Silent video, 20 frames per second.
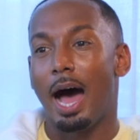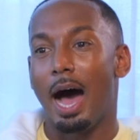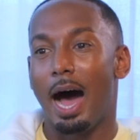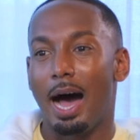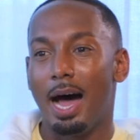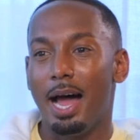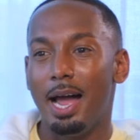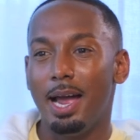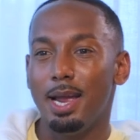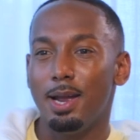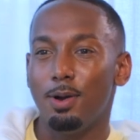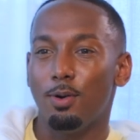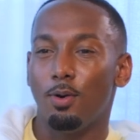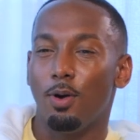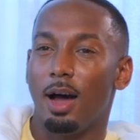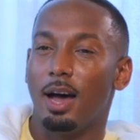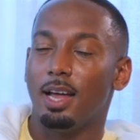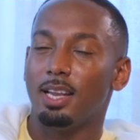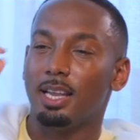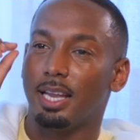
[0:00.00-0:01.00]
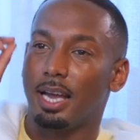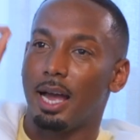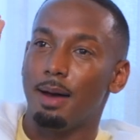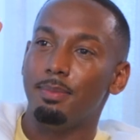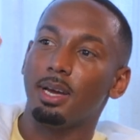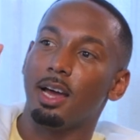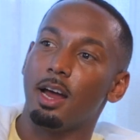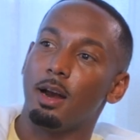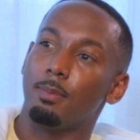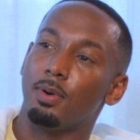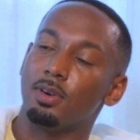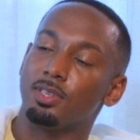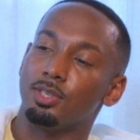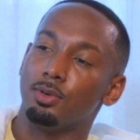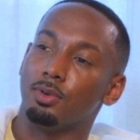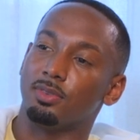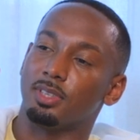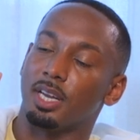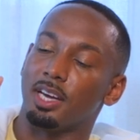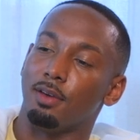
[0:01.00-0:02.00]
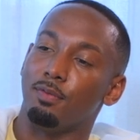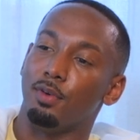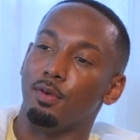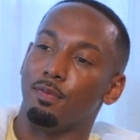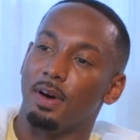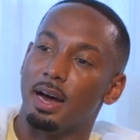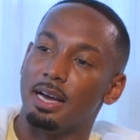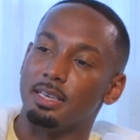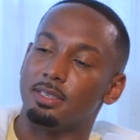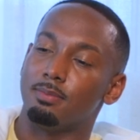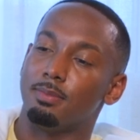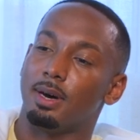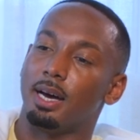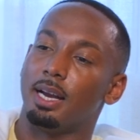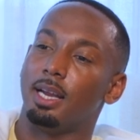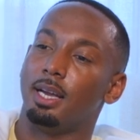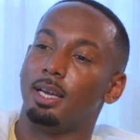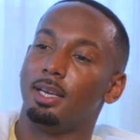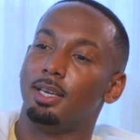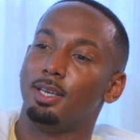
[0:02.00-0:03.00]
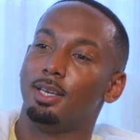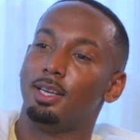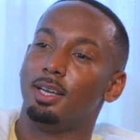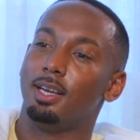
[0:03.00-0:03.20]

I'm the kind of person who was like, if you find somebody,